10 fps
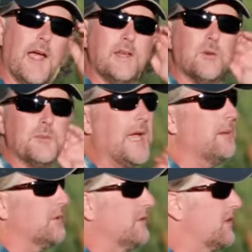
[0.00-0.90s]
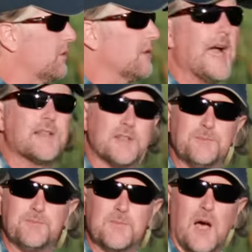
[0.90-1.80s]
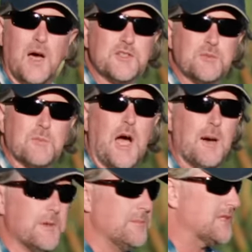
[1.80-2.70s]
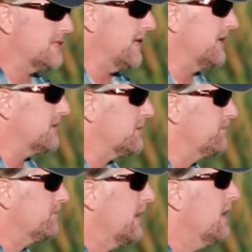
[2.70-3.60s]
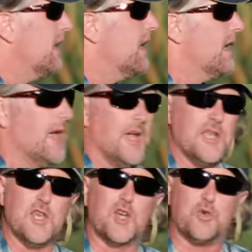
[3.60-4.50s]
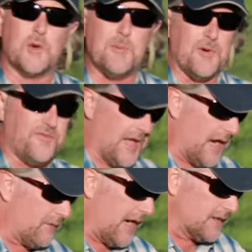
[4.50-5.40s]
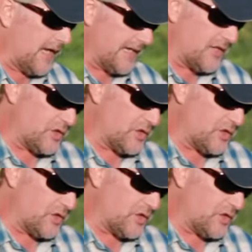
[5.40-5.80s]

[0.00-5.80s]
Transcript: and you'll be able to correct some common mistakes. You grip a fly rod like